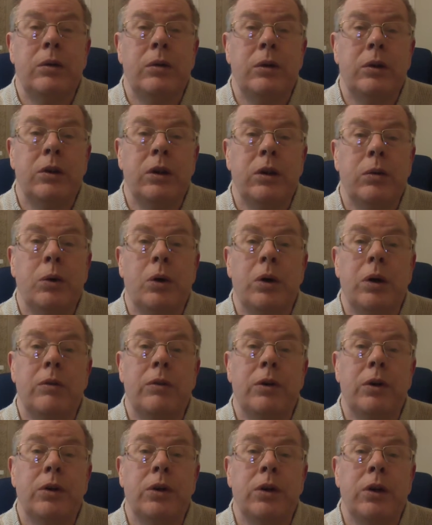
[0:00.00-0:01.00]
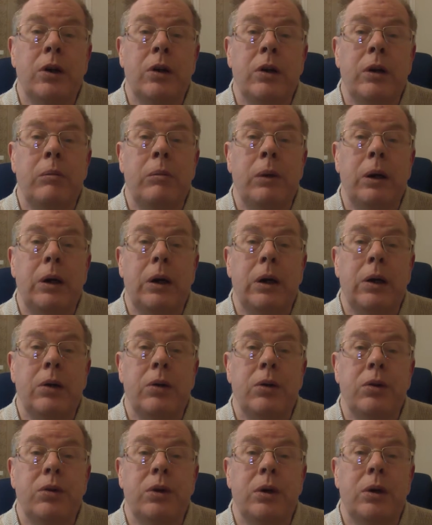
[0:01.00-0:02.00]
she's one of us and not an American,
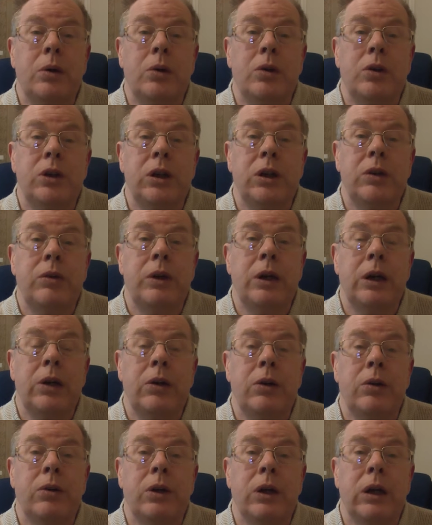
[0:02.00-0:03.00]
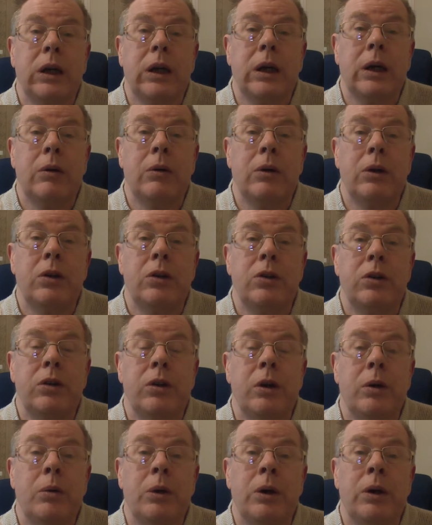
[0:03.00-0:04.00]
so she really doesn't count because she's
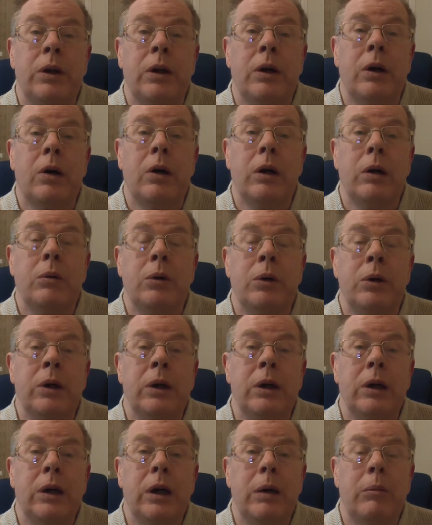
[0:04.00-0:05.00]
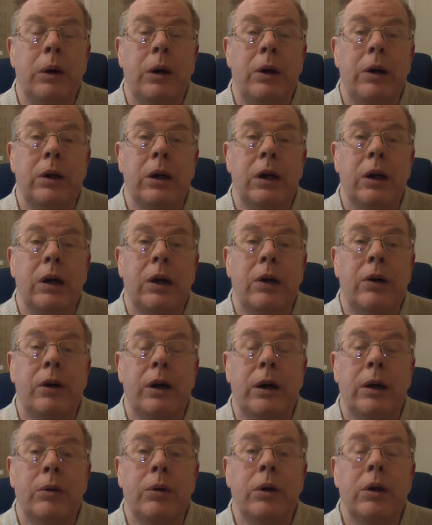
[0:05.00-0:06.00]
not one of the Hollywood American
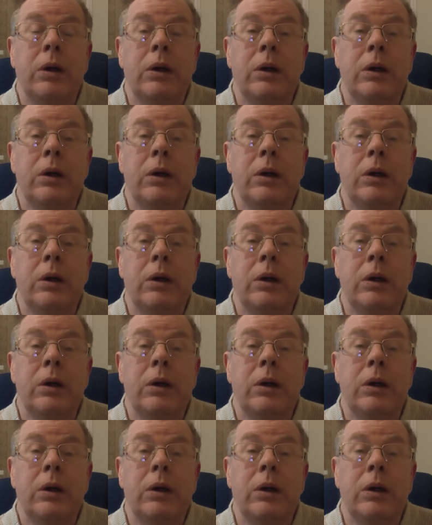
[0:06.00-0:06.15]
crowd.